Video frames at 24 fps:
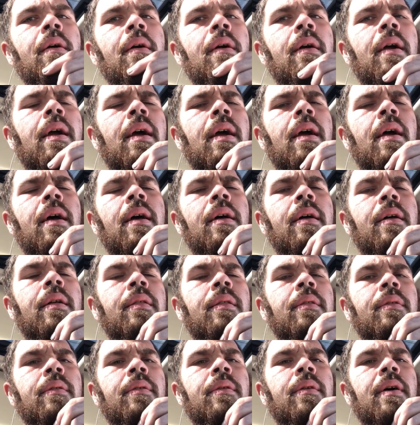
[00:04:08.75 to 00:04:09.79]

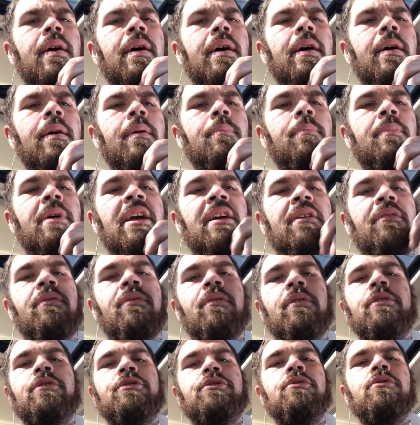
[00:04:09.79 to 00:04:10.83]
and paid
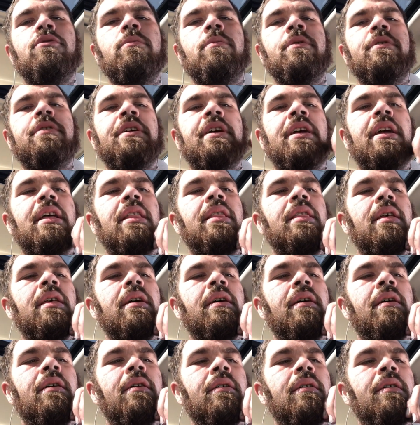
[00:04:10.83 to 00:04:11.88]
for his Uber to get
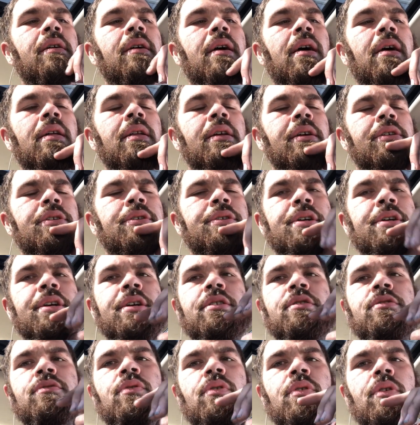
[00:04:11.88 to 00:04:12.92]
there in
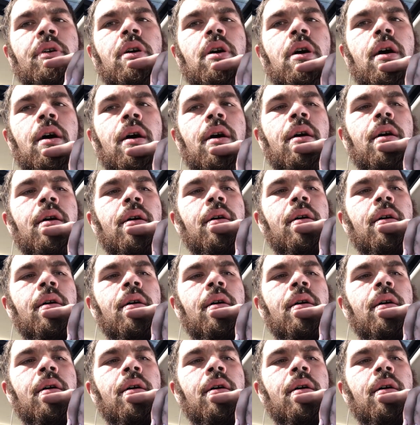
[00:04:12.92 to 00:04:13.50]
exchange for the car.